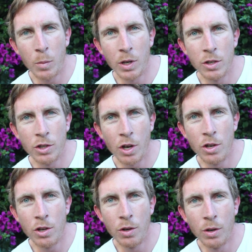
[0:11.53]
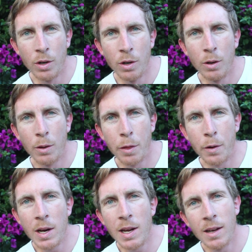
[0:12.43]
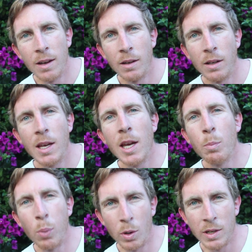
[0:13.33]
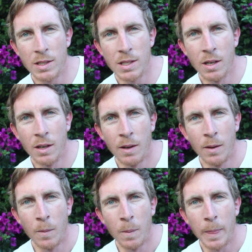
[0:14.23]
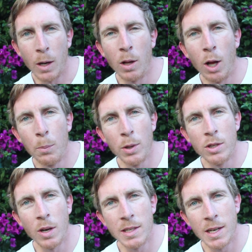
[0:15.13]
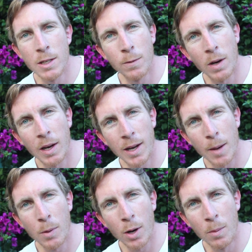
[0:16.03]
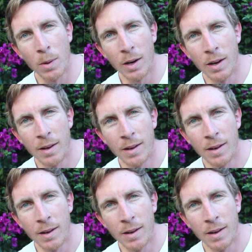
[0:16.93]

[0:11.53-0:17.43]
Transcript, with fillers: I'm going to show you three key points that will help you to identify Cape Cobra.